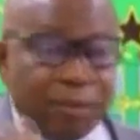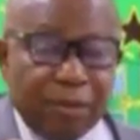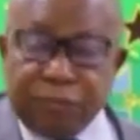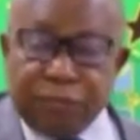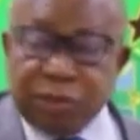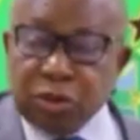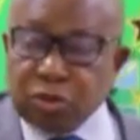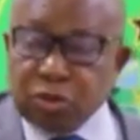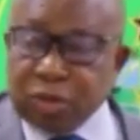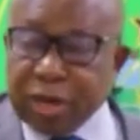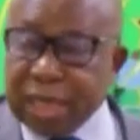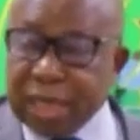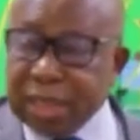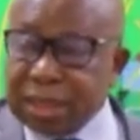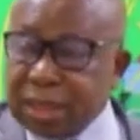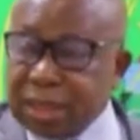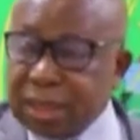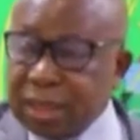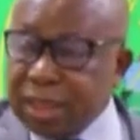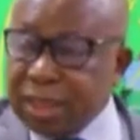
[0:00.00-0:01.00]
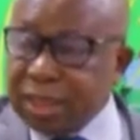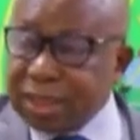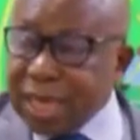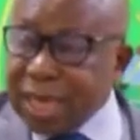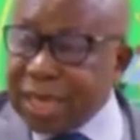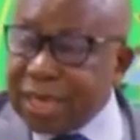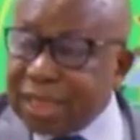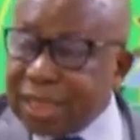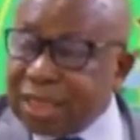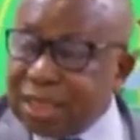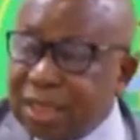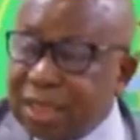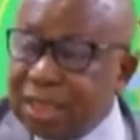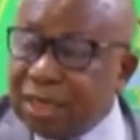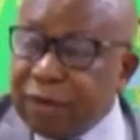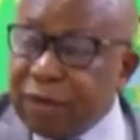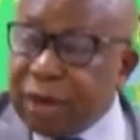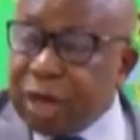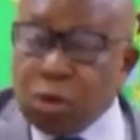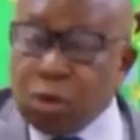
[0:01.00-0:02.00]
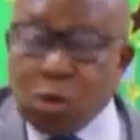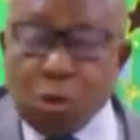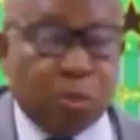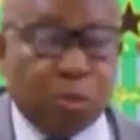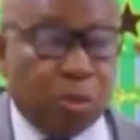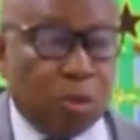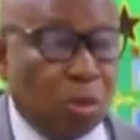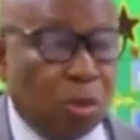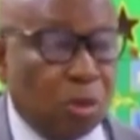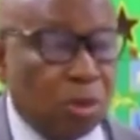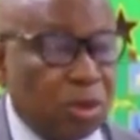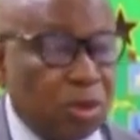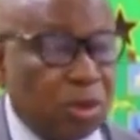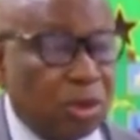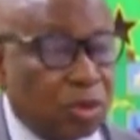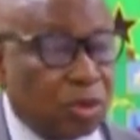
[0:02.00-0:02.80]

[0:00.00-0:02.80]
insurance targeting the very poor so